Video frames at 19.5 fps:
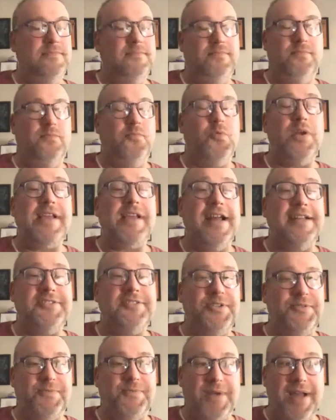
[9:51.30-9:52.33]
what got
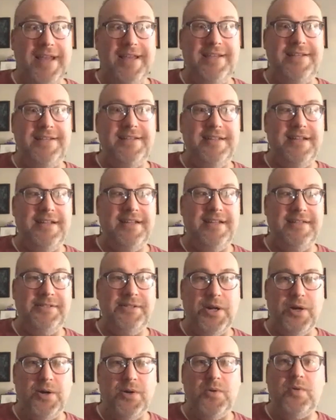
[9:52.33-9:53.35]
you to write, uh, you
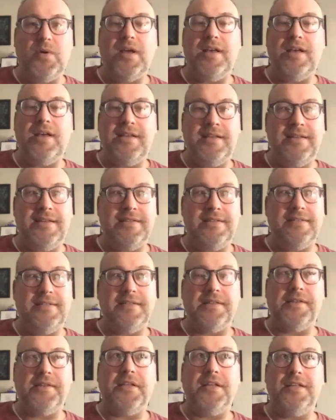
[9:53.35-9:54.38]
know, uh,
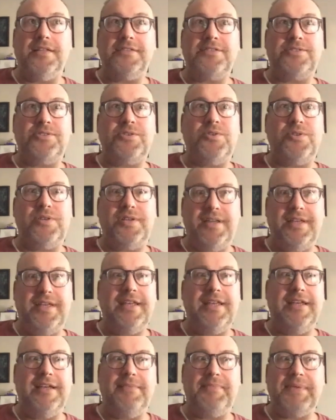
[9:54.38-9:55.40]
a
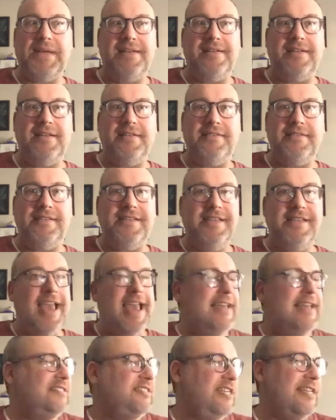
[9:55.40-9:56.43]
story about a
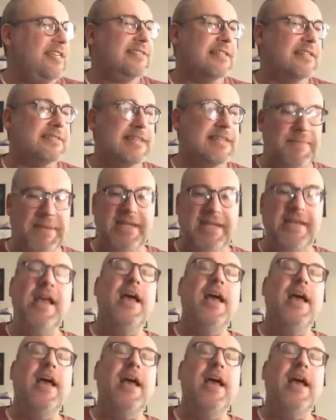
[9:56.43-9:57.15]
gay Jesus? I mean,